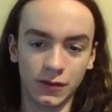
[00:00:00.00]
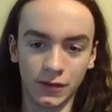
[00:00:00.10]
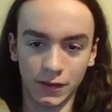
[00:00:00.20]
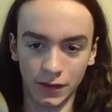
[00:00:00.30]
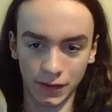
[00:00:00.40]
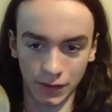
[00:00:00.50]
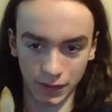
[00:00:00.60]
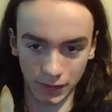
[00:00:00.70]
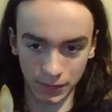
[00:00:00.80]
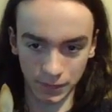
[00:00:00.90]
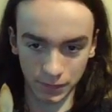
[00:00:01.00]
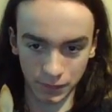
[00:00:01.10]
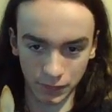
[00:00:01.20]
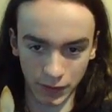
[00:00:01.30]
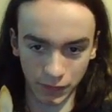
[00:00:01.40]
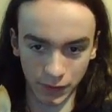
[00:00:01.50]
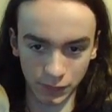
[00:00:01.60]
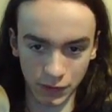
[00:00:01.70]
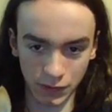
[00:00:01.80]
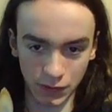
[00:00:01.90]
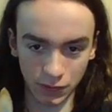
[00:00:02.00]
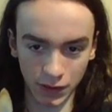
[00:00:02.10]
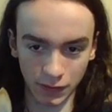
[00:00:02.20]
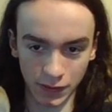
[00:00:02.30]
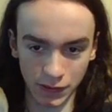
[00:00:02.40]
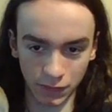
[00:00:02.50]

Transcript: But if I'm just doing lots of work,